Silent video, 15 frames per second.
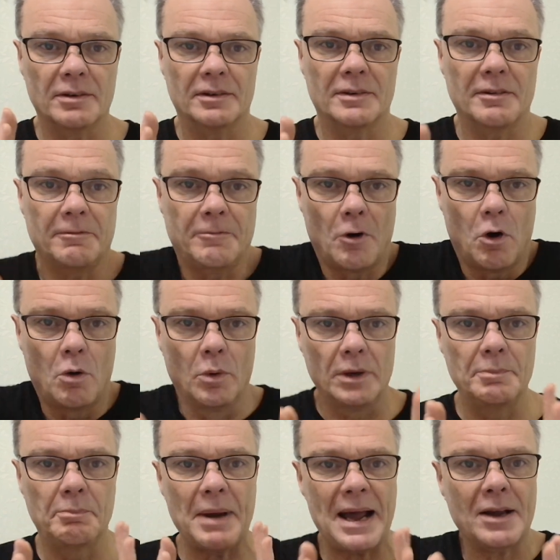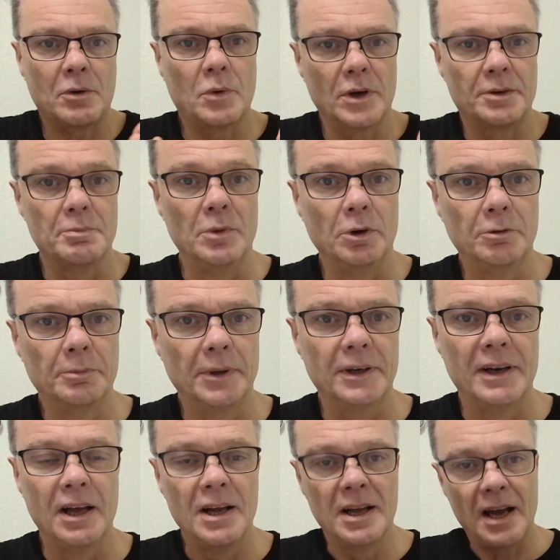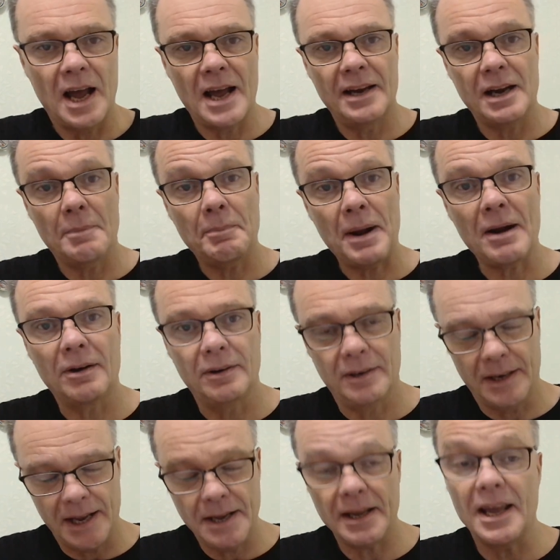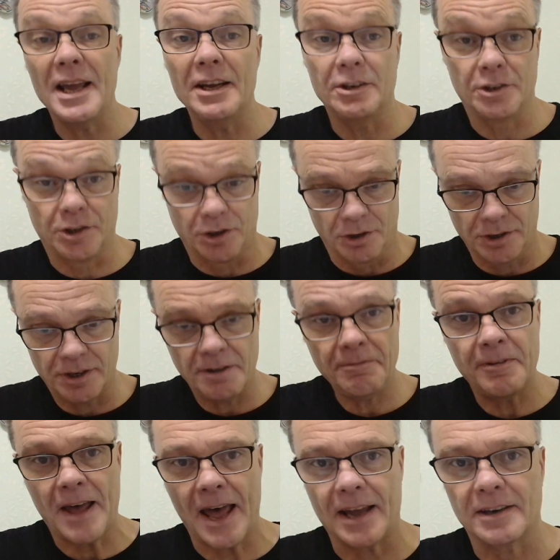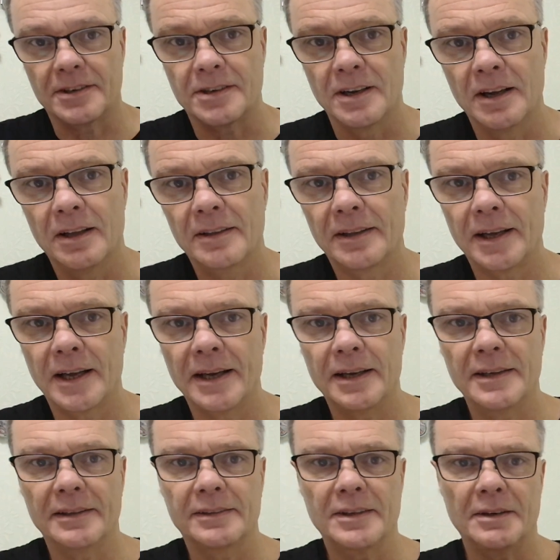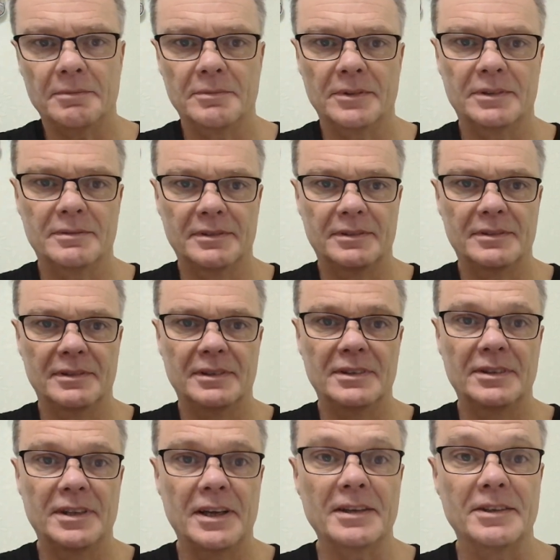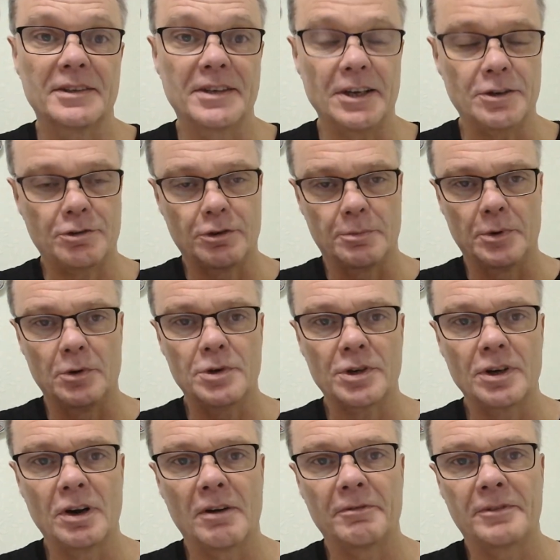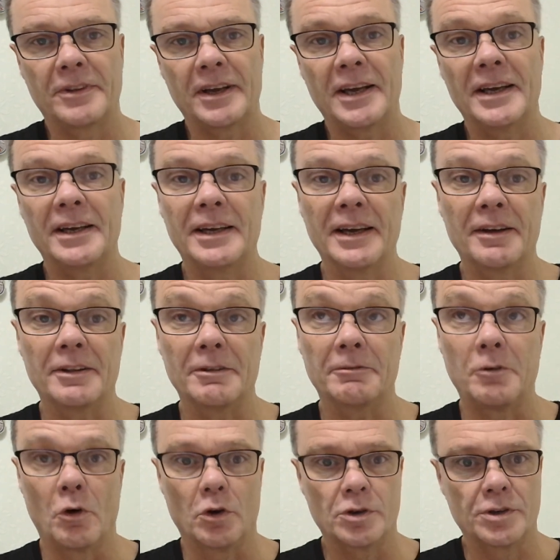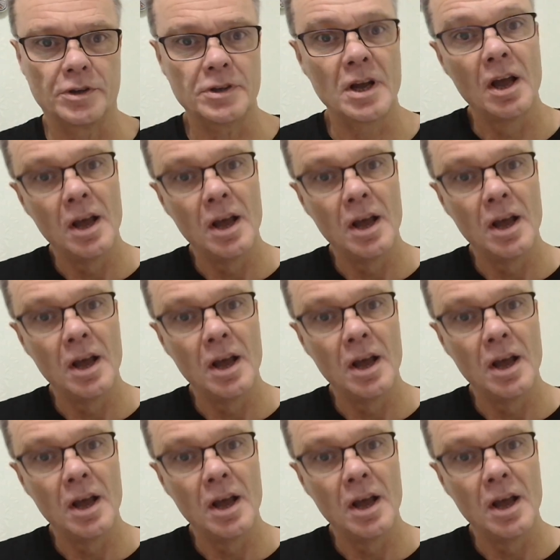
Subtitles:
forward backward movement, and apparently it does affect the distribution of the forces